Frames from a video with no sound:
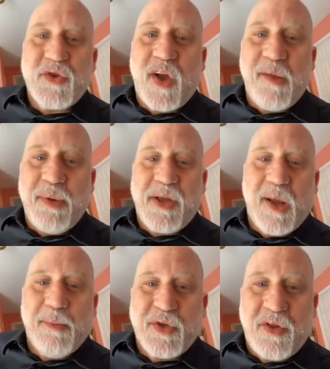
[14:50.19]
So I've
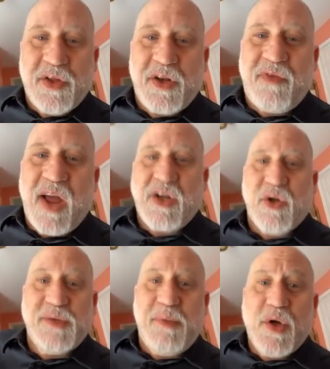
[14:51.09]
become sort of the de facto
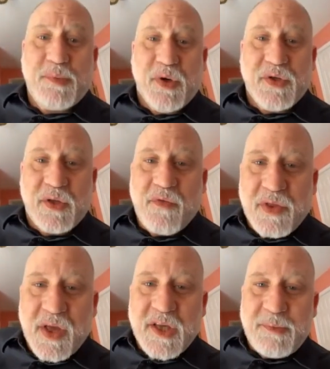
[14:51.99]
spokesperson for
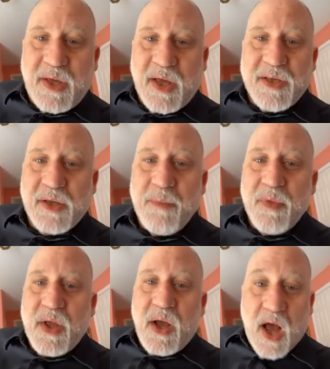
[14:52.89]
this, because
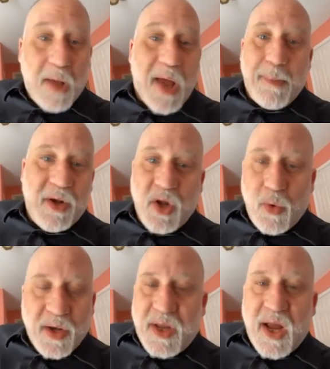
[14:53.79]
I'm happy to go
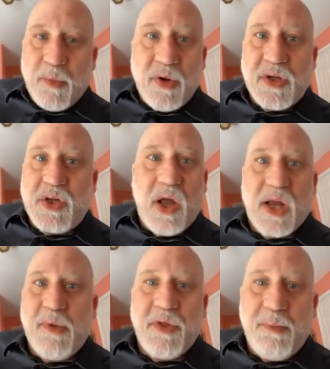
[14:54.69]
on camera and talk
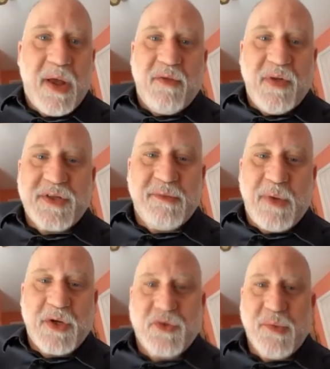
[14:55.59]
about the benefits of
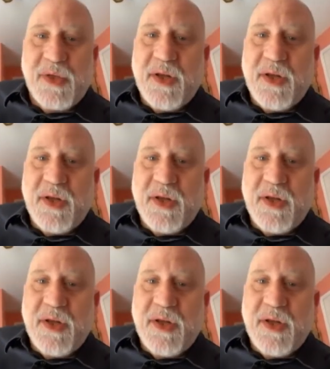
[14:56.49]
mushrooms.